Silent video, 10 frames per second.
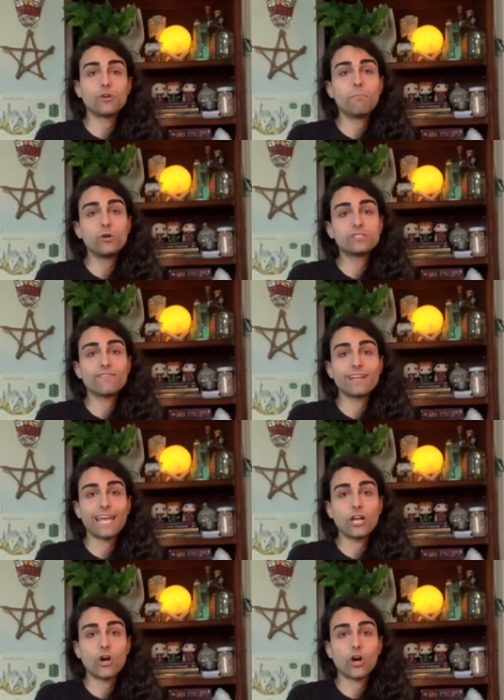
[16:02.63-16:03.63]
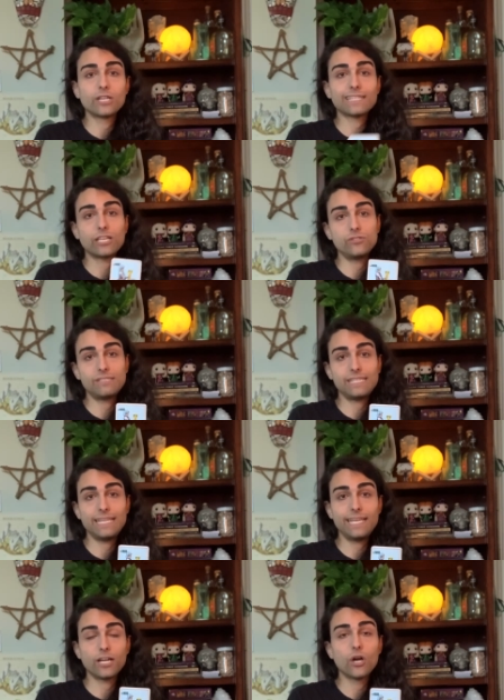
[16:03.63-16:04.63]
So most of the knight cards, like you see
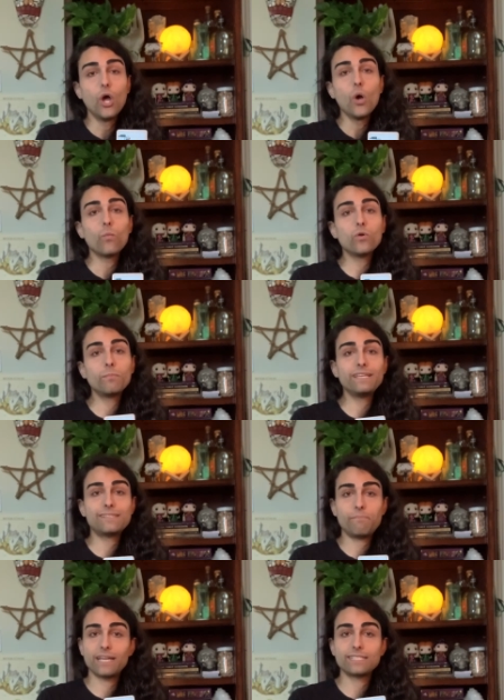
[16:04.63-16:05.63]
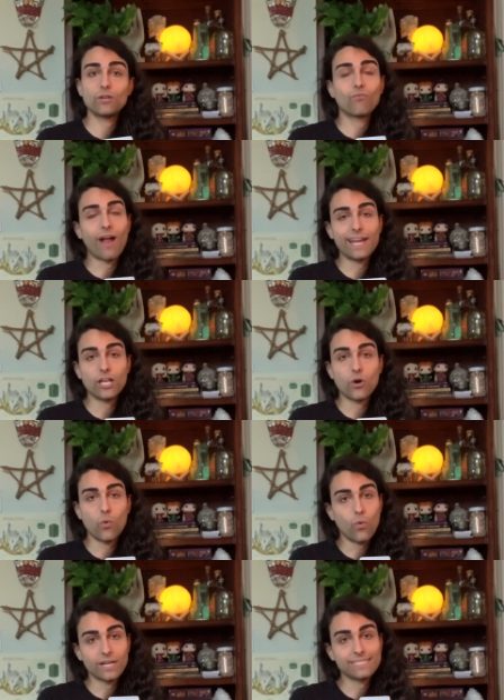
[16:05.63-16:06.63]
here, will be depicted riding a
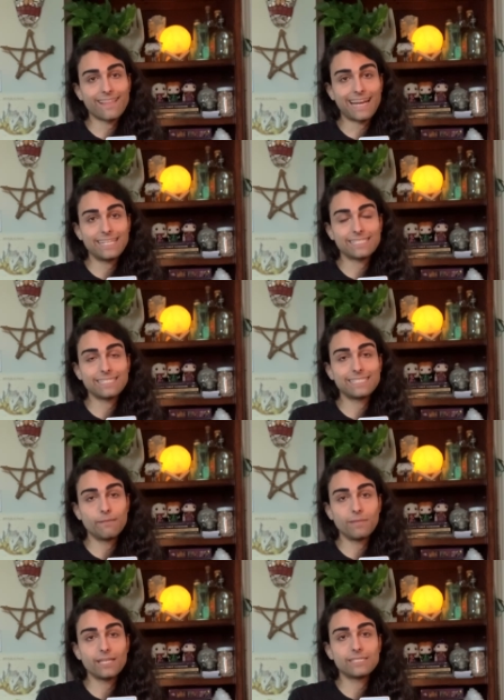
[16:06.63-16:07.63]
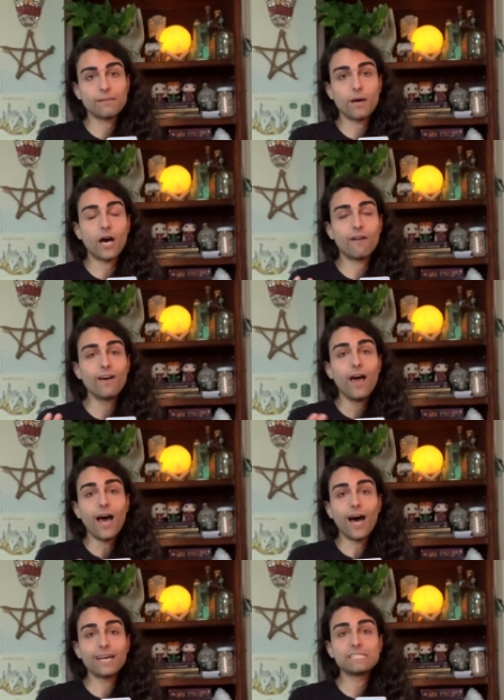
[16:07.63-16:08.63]
horse. That is symbolism of
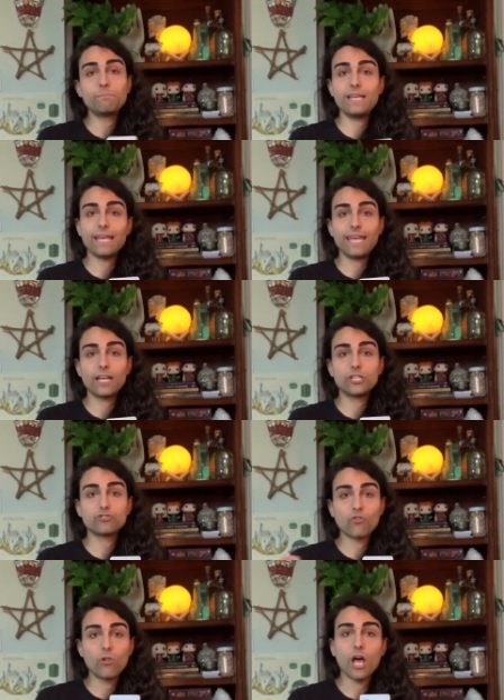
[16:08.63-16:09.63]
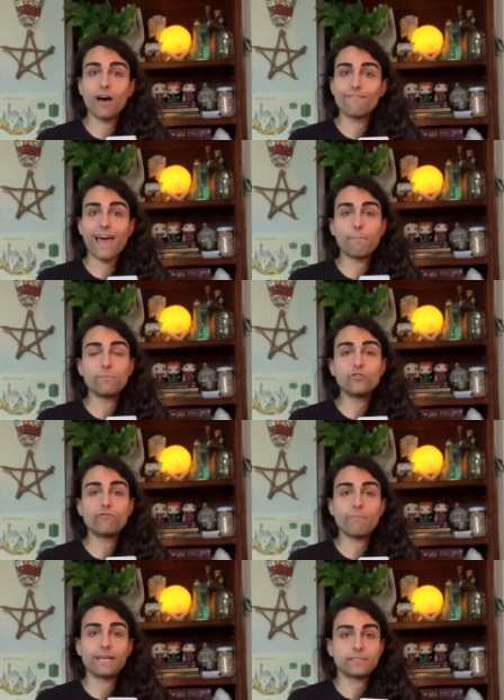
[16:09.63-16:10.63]
us being in control of that
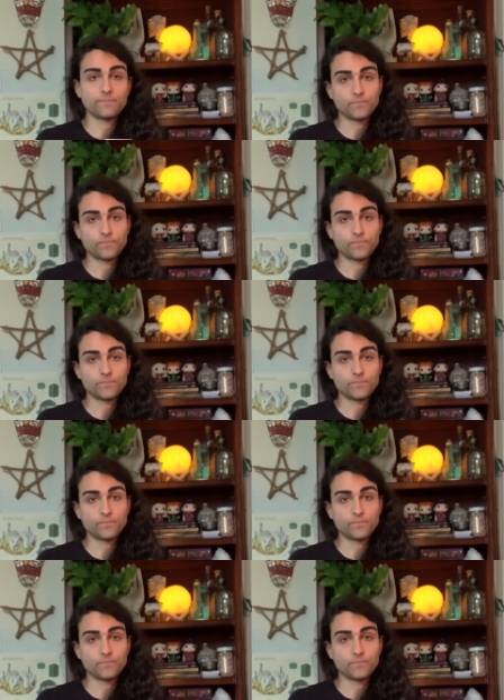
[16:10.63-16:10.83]
movement.